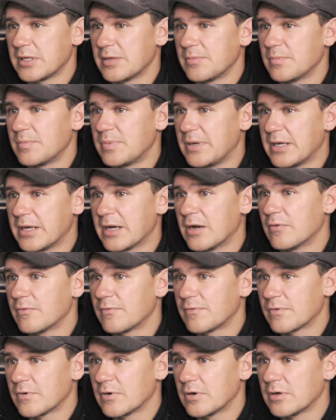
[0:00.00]
in him being out
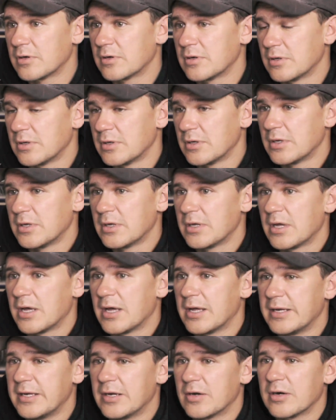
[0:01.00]
for
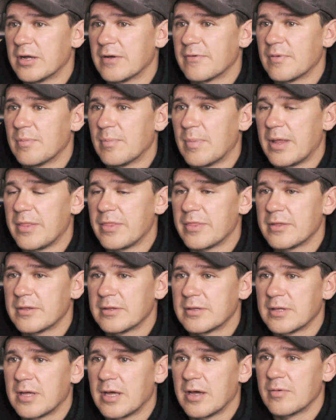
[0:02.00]
near enough a month.
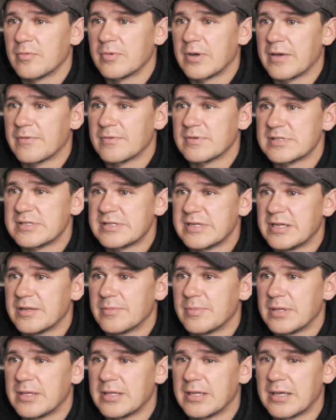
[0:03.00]
We haven't seen
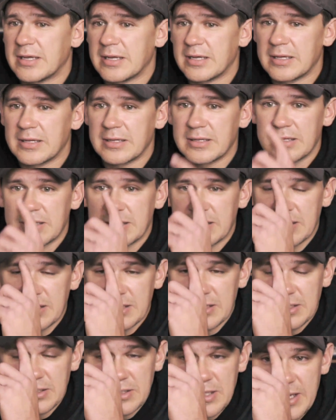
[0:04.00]
him in the
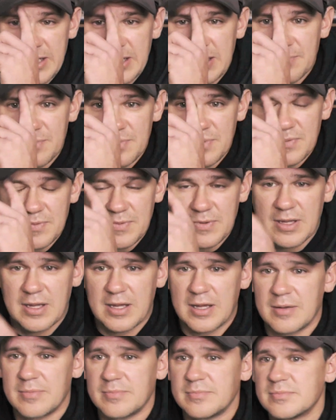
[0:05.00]

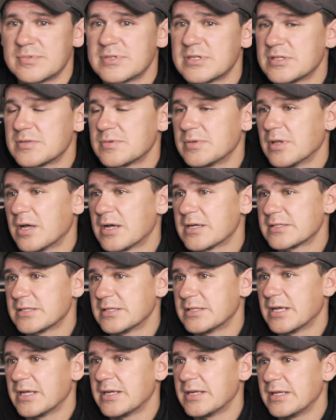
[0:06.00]
lineup since we lost to
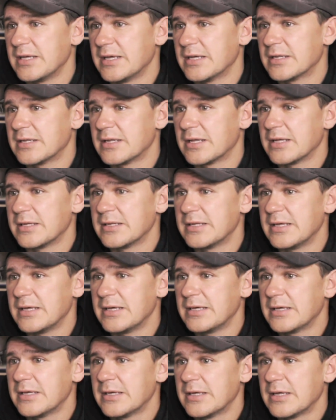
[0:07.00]
Dundee in
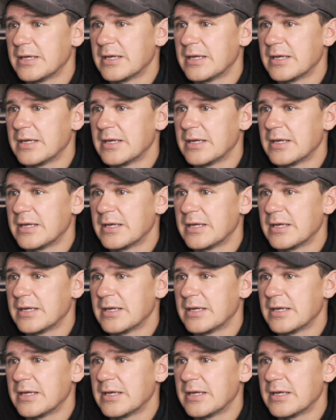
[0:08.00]
Dundee.